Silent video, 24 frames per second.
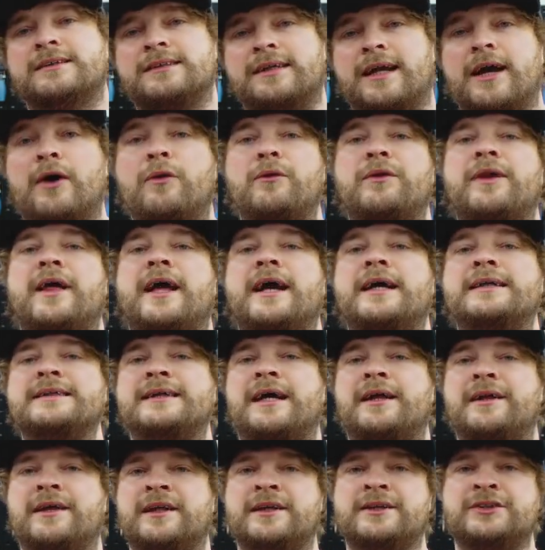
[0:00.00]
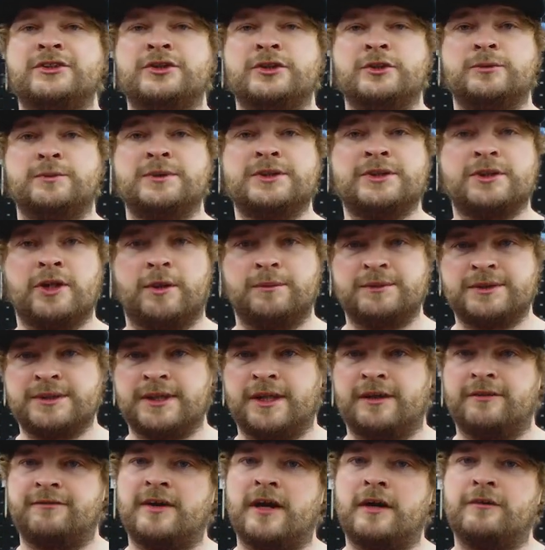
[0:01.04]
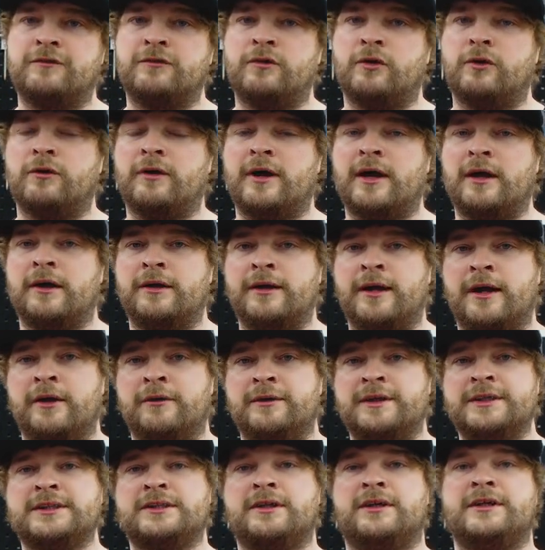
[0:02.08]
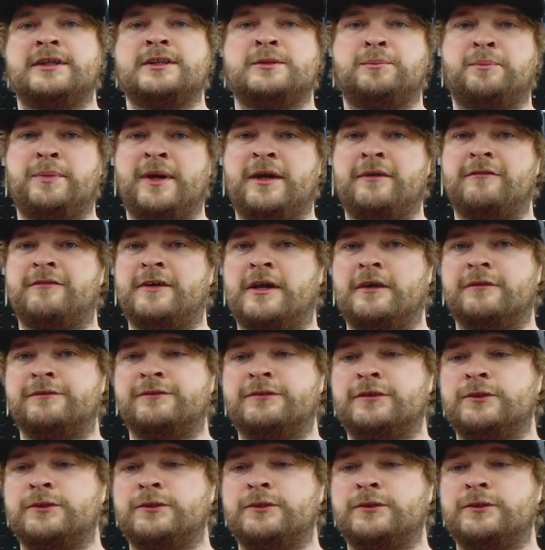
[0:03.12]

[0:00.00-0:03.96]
So now all the air's out of the inner tube, it's time to take the valve core out. Now inside is a pink valve